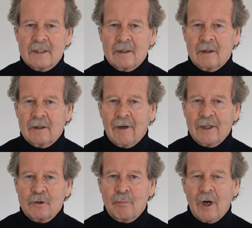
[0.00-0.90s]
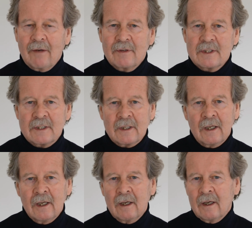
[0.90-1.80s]
The right to privacy,
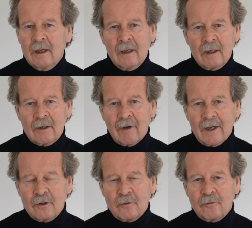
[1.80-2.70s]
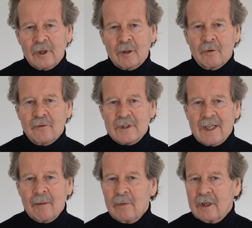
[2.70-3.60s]
the right to freedom of
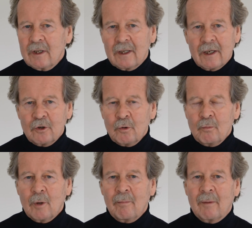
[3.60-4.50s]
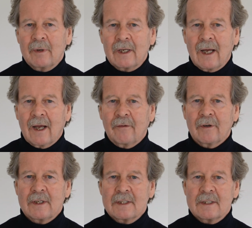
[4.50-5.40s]
assembly, there are no more public
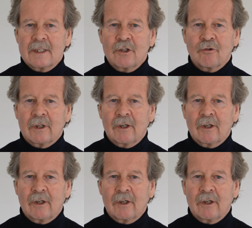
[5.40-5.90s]
gatherings, etc.